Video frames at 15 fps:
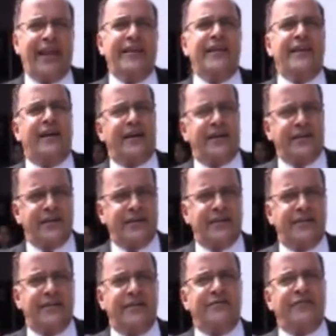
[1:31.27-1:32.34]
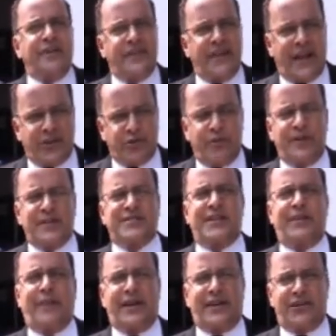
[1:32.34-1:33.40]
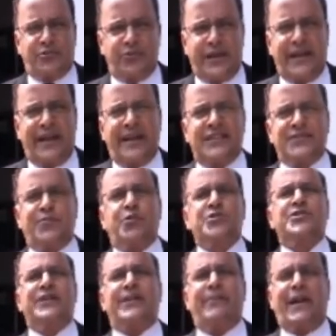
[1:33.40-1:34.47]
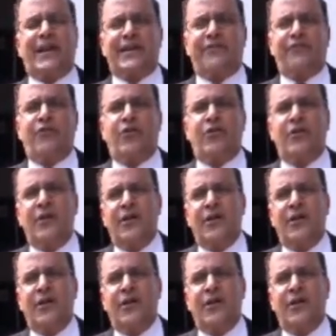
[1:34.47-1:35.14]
he heard uh, further arguments in the matter today and has posted the matter for